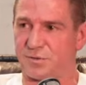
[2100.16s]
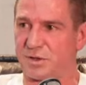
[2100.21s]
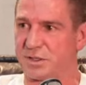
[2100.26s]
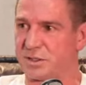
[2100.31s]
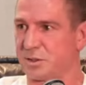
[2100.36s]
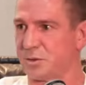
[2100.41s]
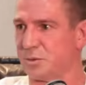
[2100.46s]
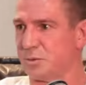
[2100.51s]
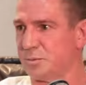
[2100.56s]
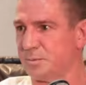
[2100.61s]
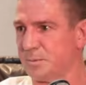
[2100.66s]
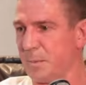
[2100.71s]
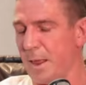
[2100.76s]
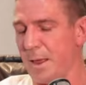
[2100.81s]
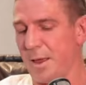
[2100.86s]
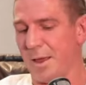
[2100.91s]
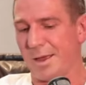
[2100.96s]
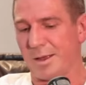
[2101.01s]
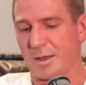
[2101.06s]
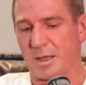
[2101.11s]
physical,
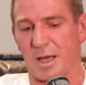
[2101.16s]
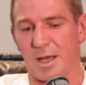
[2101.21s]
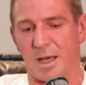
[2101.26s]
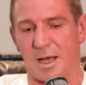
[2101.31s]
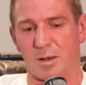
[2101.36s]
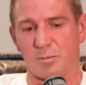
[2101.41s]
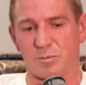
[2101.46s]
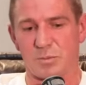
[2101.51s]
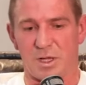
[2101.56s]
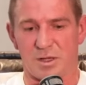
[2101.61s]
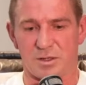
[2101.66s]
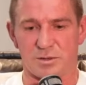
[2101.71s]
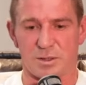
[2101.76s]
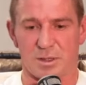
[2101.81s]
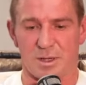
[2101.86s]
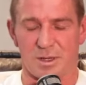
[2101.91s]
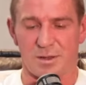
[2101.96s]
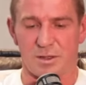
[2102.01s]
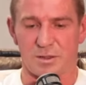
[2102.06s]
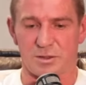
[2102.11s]
and
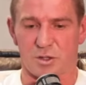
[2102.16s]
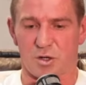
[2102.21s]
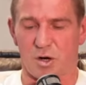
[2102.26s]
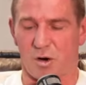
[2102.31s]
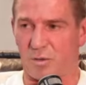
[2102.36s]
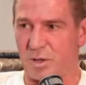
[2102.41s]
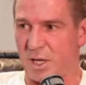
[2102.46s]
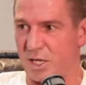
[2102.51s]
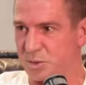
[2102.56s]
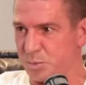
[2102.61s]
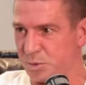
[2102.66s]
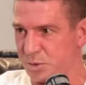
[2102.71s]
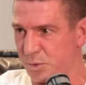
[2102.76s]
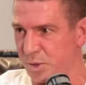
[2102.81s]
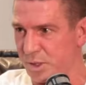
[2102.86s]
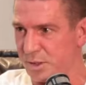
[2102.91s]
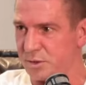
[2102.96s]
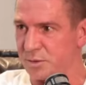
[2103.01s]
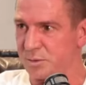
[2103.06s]
there's a correlation between